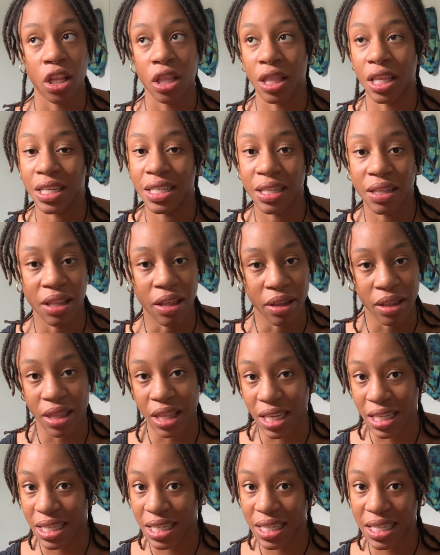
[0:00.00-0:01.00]
in the, the,
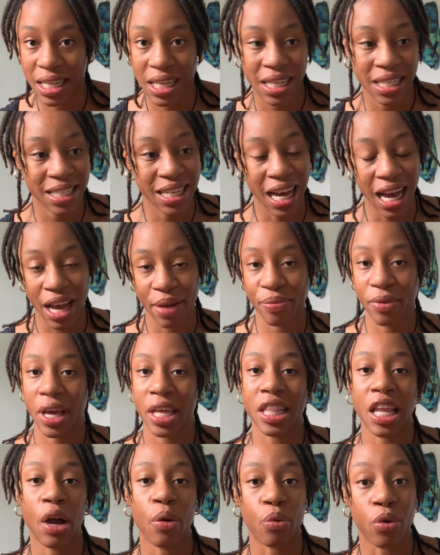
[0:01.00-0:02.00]
this
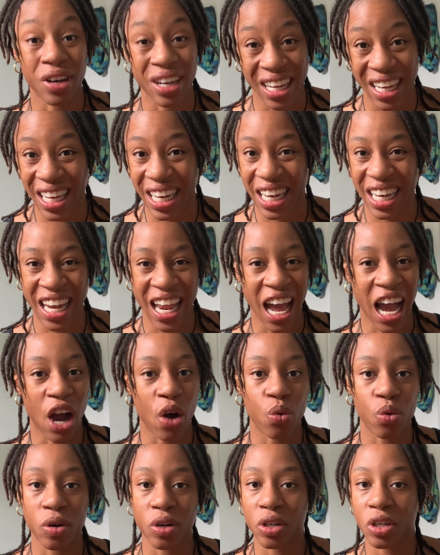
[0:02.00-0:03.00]
timeline that we're in, an
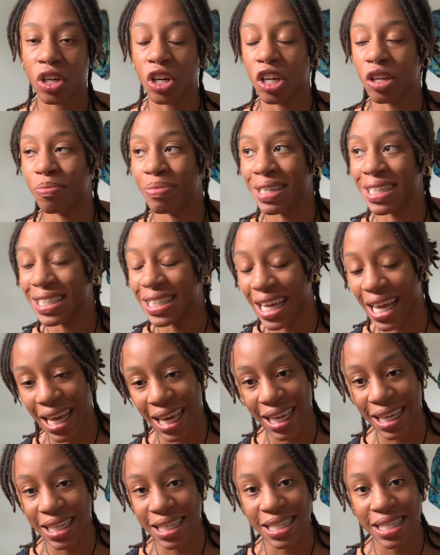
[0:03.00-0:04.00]
hour could be
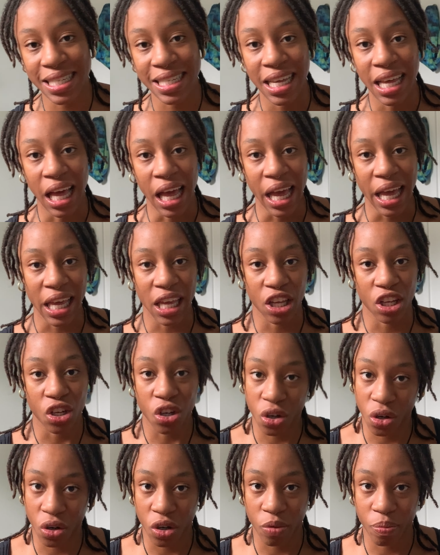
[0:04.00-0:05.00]
days, it
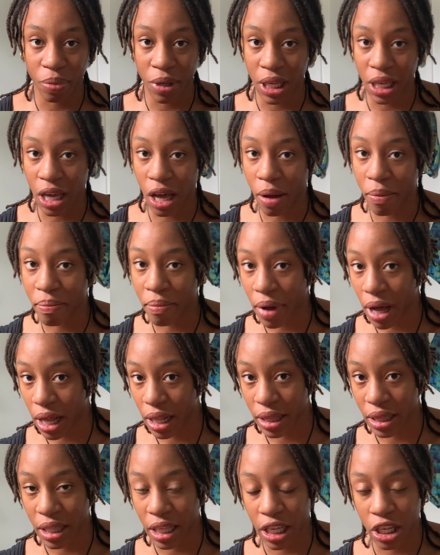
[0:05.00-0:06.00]
could be a
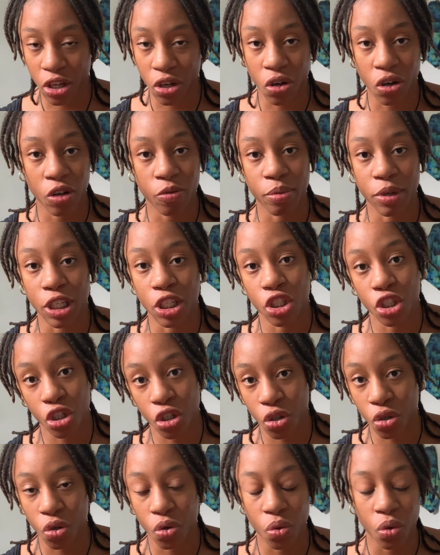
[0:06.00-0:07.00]
month, it could be
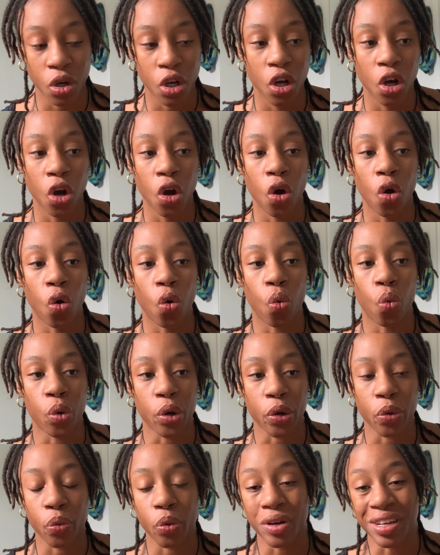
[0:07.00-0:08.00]
two.
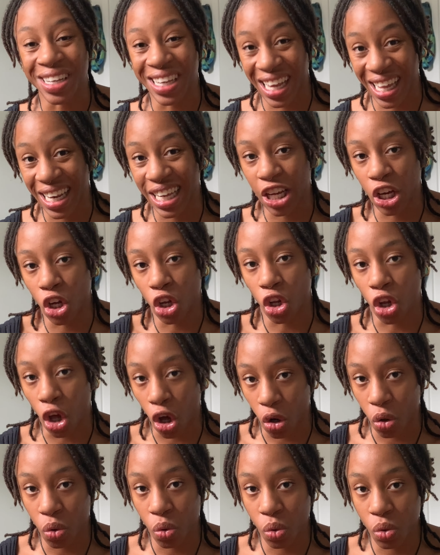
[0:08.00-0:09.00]
We're, we're getting
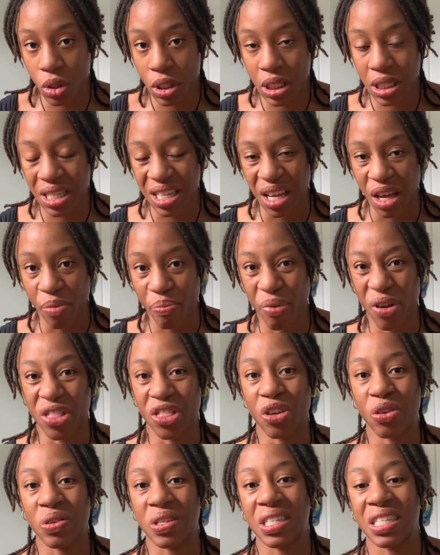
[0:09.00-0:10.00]
close
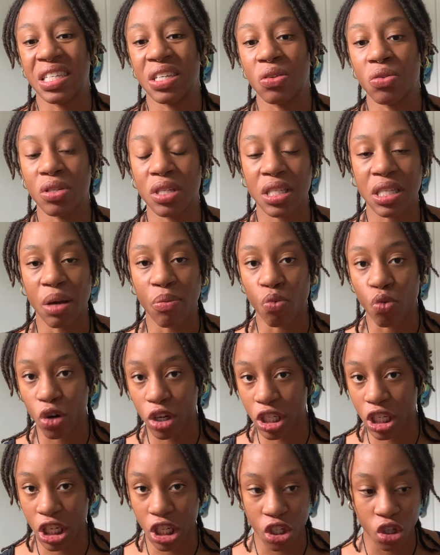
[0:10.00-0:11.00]
there's still some
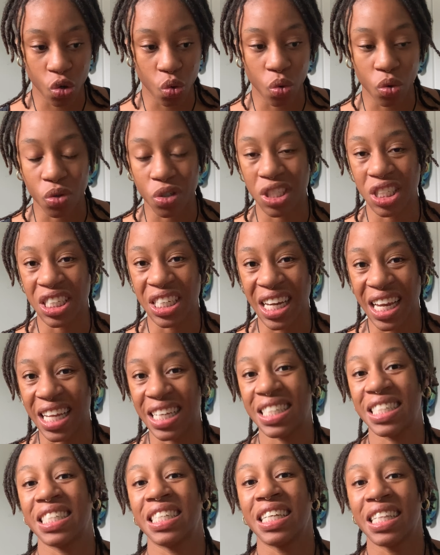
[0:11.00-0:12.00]
residual shit
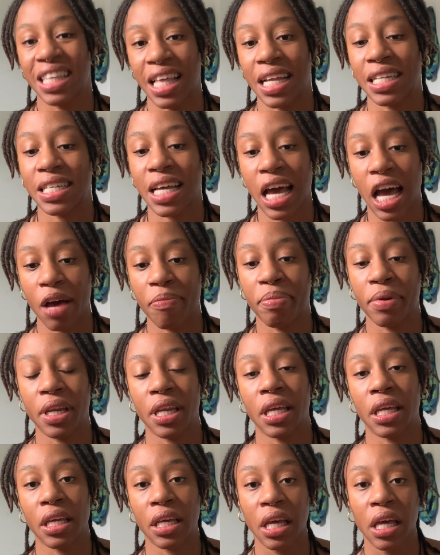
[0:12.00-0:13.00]
that's
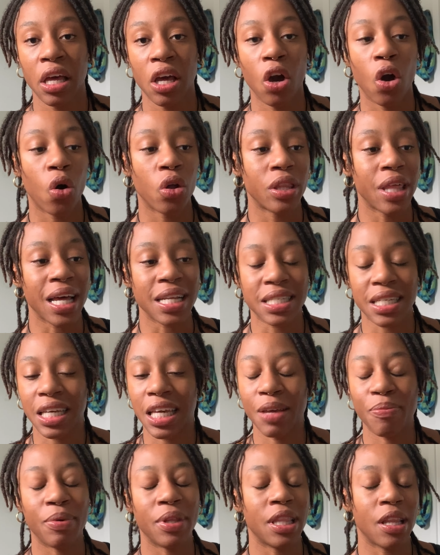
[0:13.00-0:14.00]
happening that's
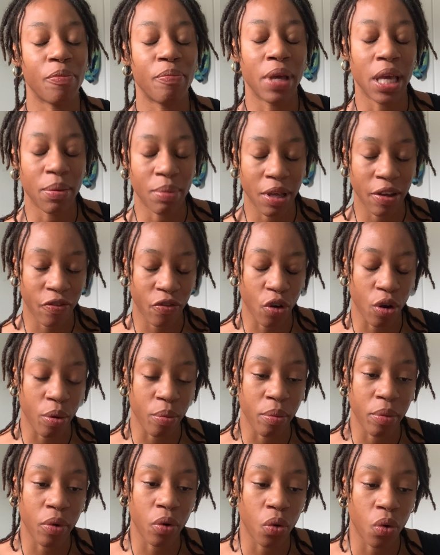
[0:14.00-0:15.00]
keeping the baby
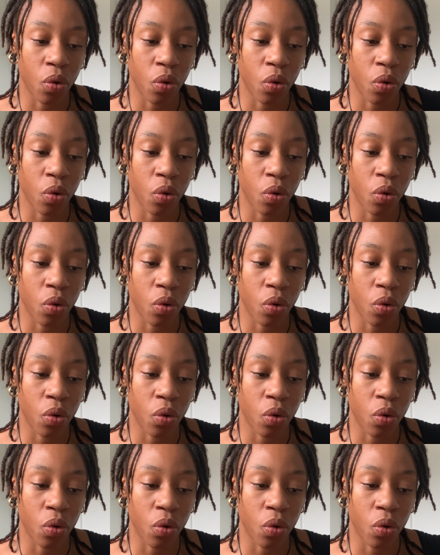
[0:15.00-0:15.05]
from